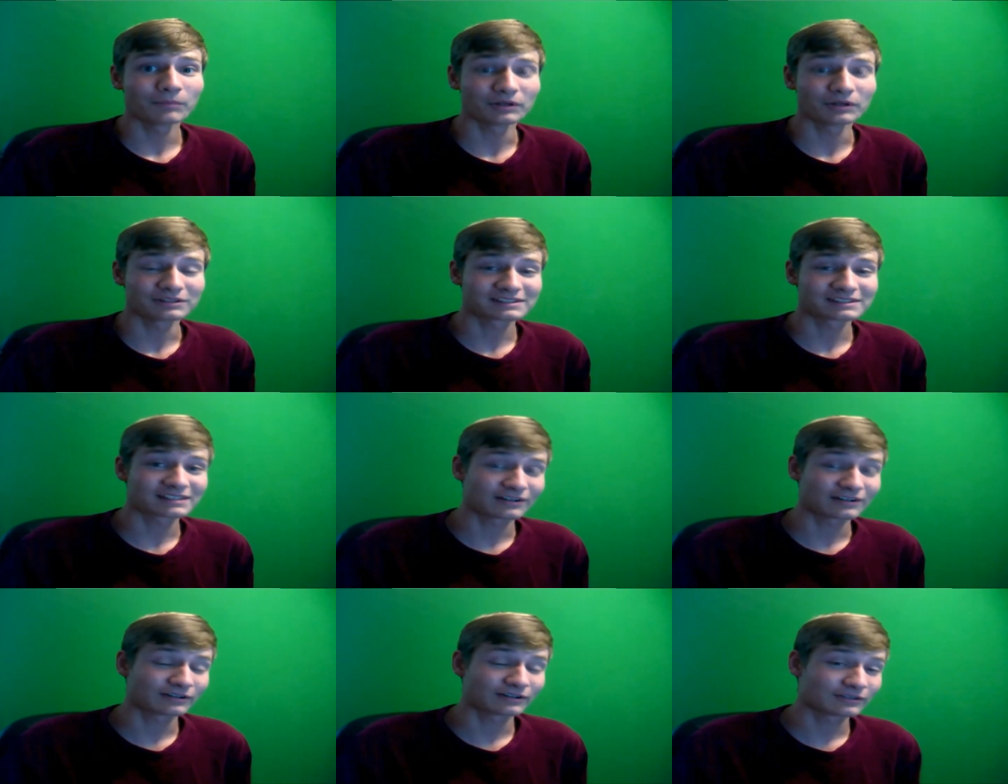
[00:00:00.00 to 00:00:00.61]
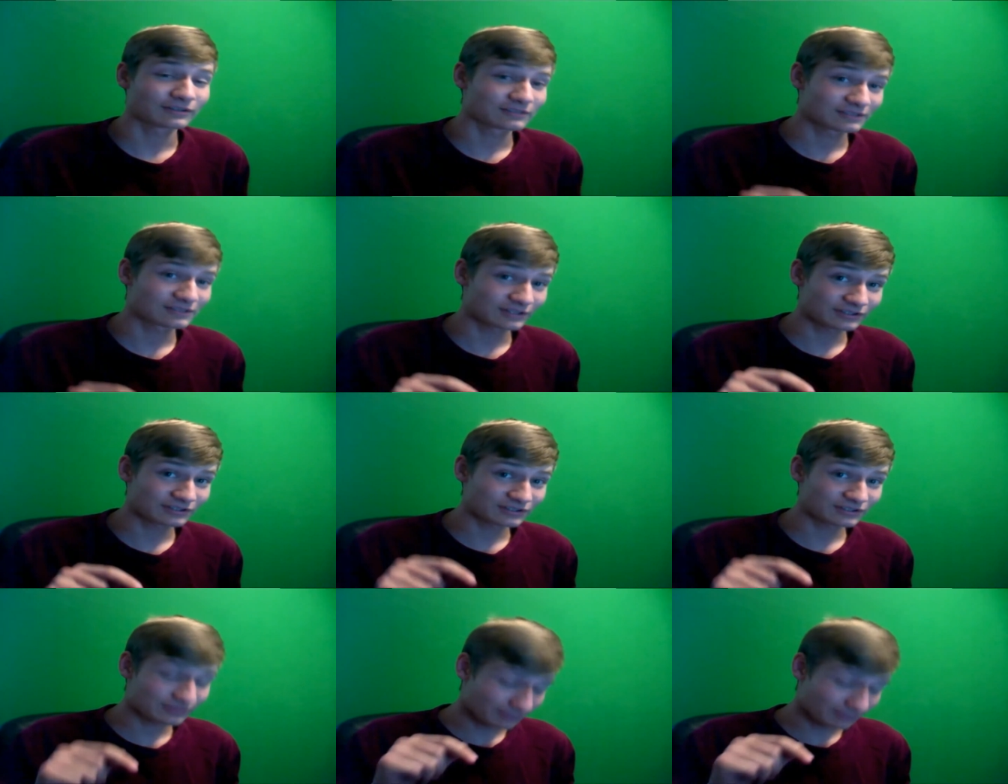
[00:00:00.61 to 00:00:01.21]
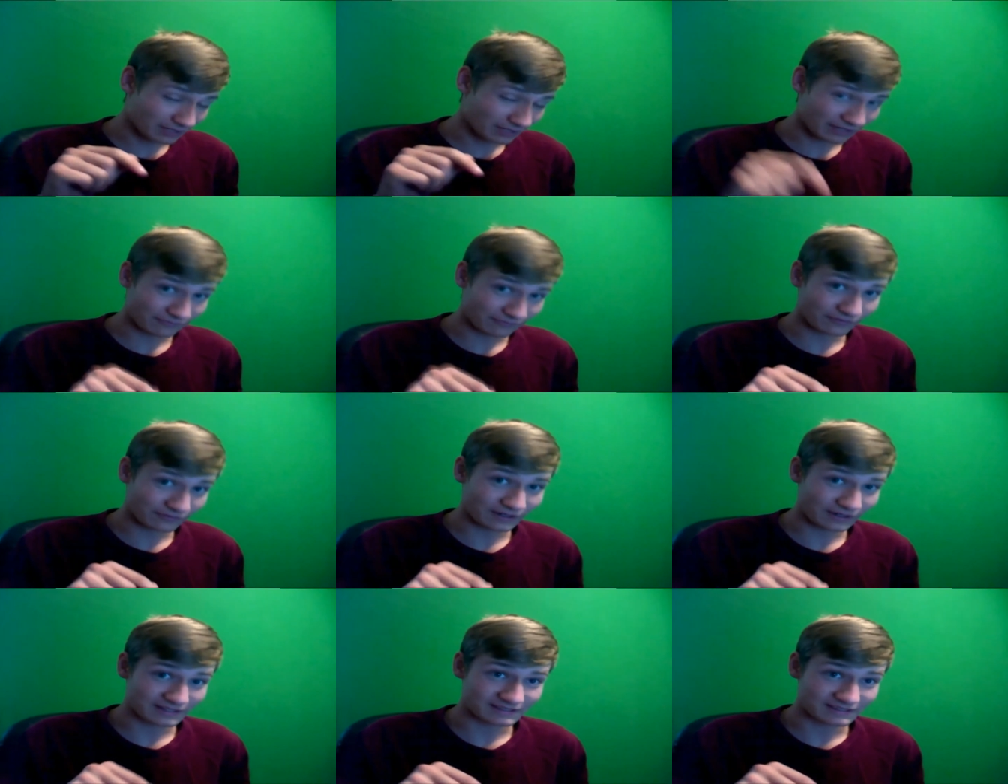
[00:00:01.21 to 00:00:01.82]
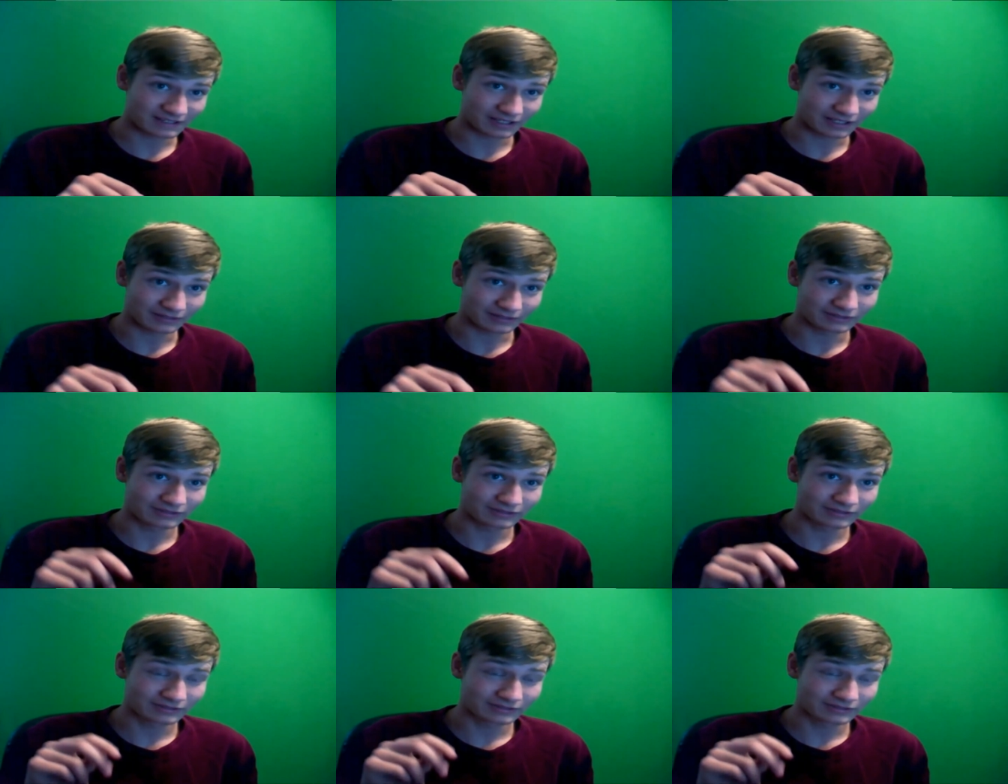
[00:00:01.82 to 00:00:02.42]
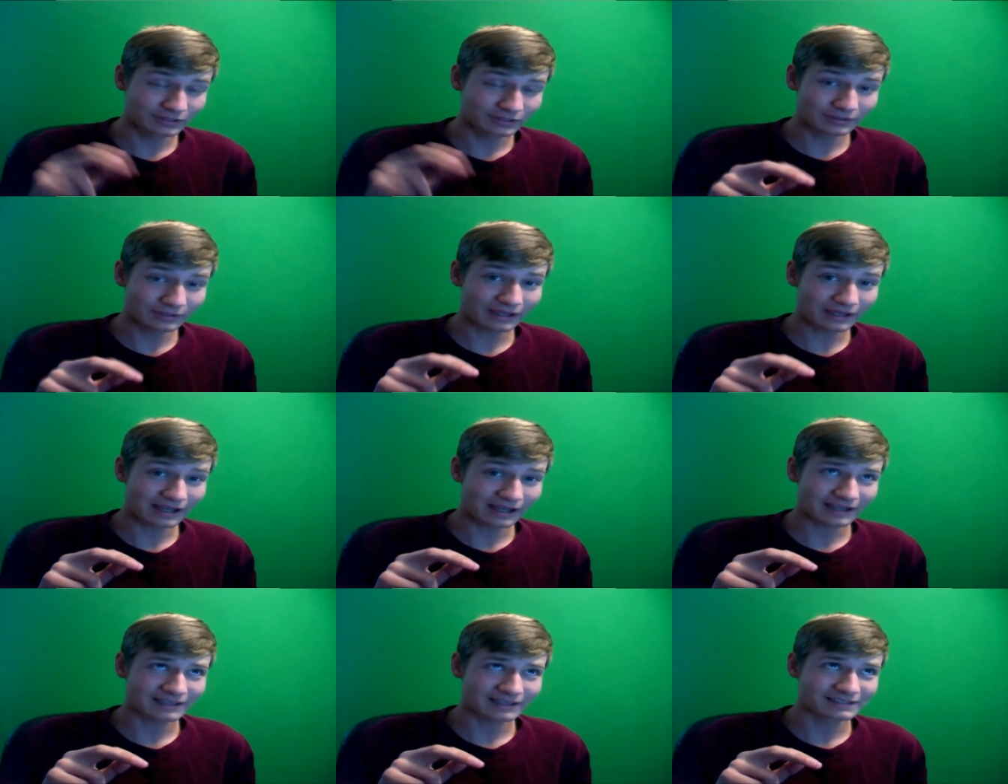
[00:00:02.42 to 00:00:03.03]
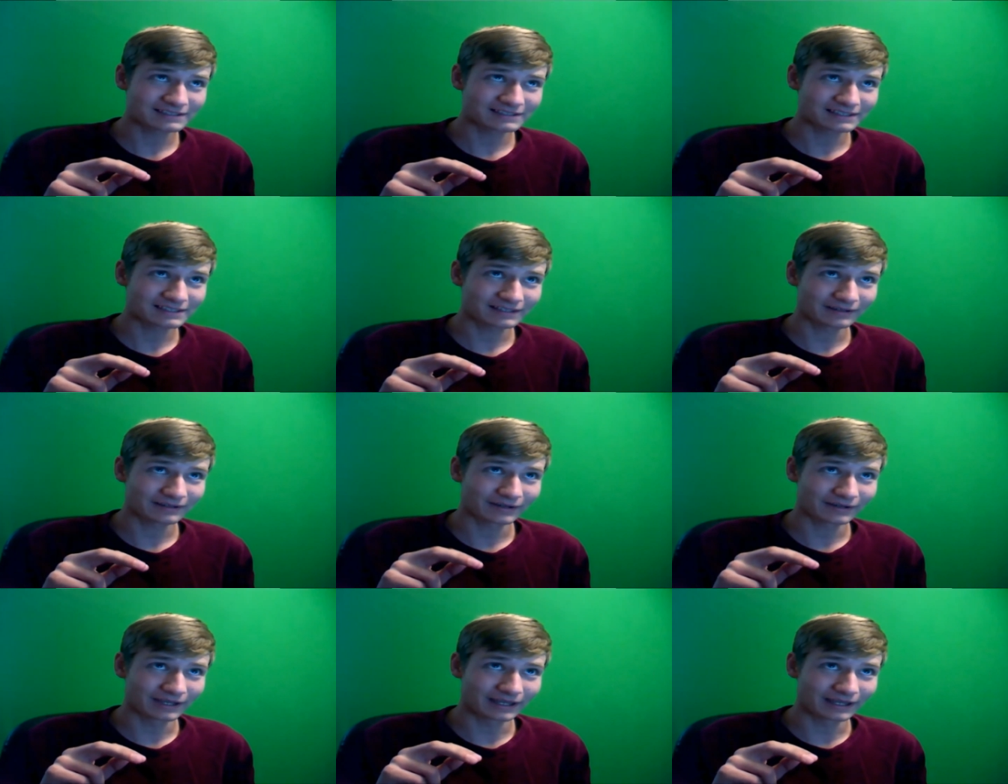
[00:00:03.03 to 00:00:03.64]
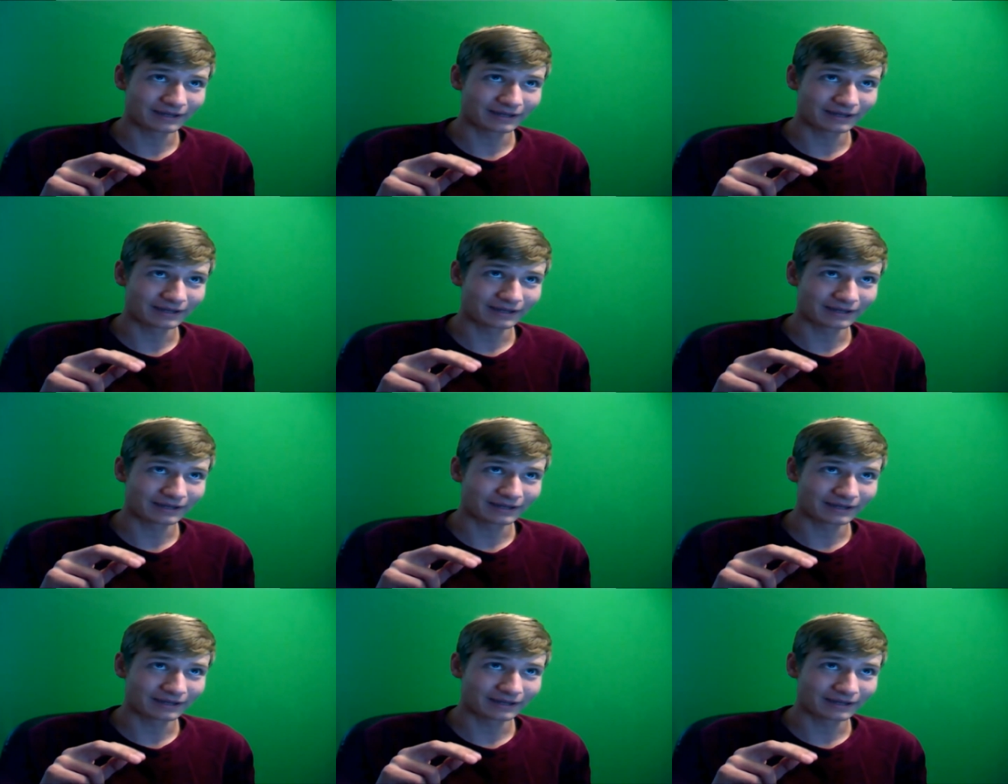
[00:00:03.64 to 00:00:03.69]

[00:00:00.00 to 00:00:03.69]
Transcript: But search my friends, Two Guys